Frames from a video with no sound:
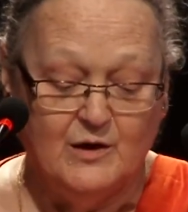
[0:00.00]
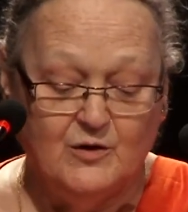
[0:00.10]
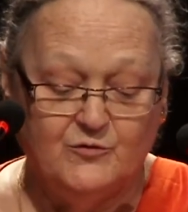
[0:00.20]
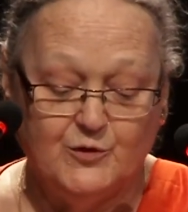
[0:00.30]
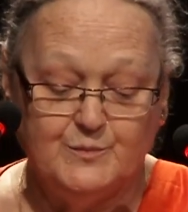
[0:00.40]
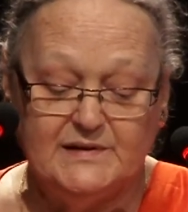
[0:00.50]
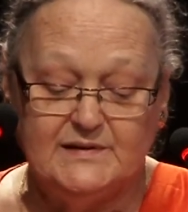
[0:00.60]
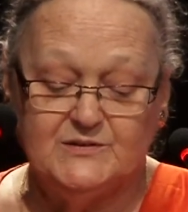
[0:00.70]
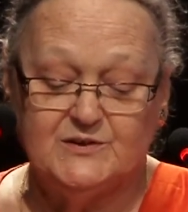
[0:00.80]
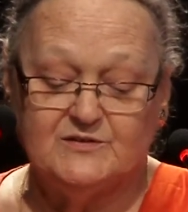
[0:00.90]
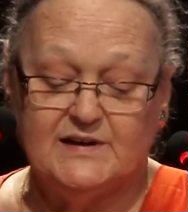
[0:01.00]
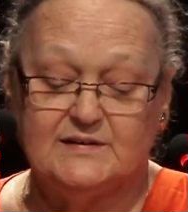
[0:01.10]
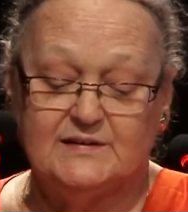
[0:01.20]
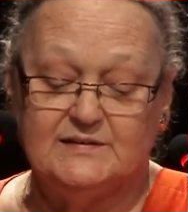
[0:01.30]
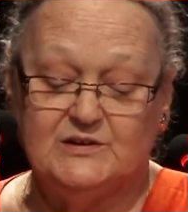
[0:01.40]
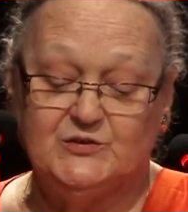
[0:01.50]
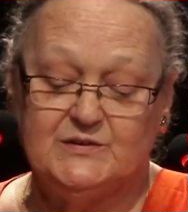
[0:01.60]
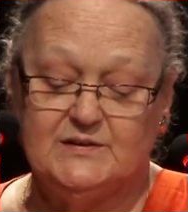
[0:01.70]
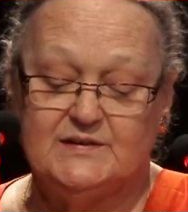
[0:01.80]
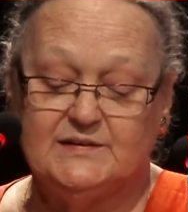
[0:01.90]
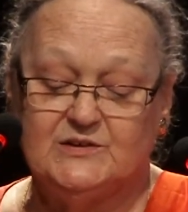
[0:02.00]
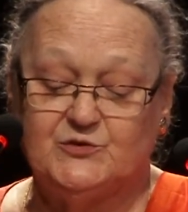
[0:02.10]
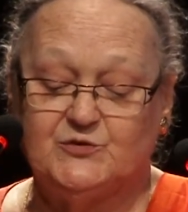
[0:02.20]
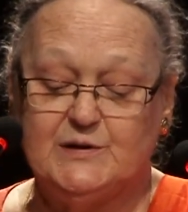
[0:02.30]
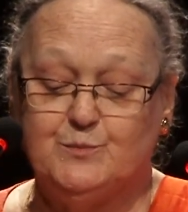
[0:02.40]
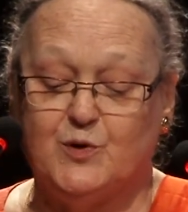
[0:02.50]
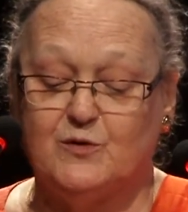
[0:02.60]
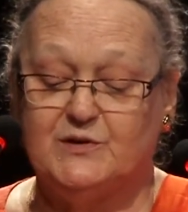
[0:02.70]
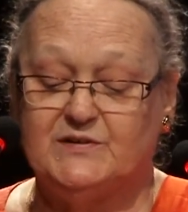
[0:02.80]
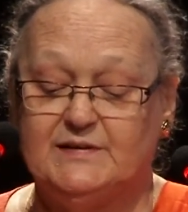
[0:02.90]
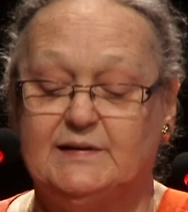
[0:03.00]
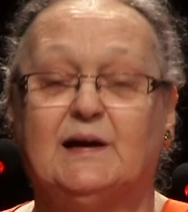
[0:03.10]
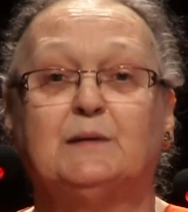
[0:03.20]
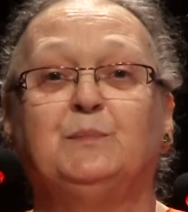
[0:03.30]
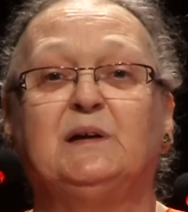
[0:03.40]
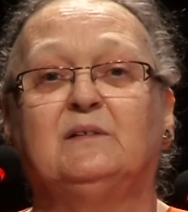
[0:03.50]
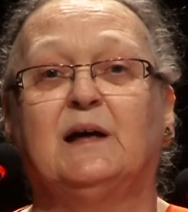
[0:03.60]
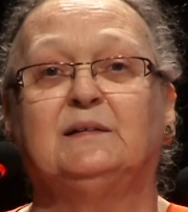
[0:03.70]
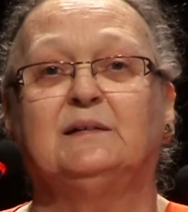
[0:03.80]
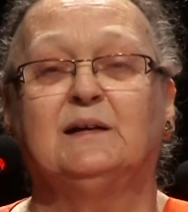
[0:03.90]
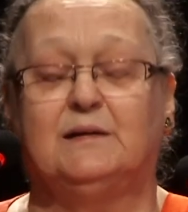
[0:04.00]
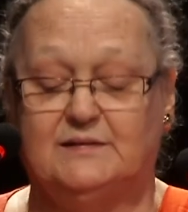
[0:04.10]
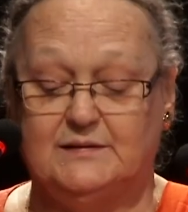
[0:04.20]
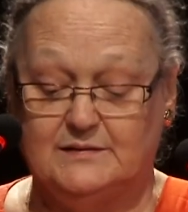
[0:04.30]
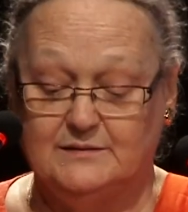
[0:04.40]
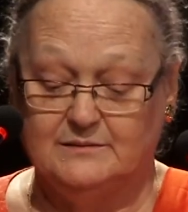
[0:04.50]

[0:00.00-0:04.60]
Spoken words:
For me, it's a recognition that extreme poverty can be eradicated,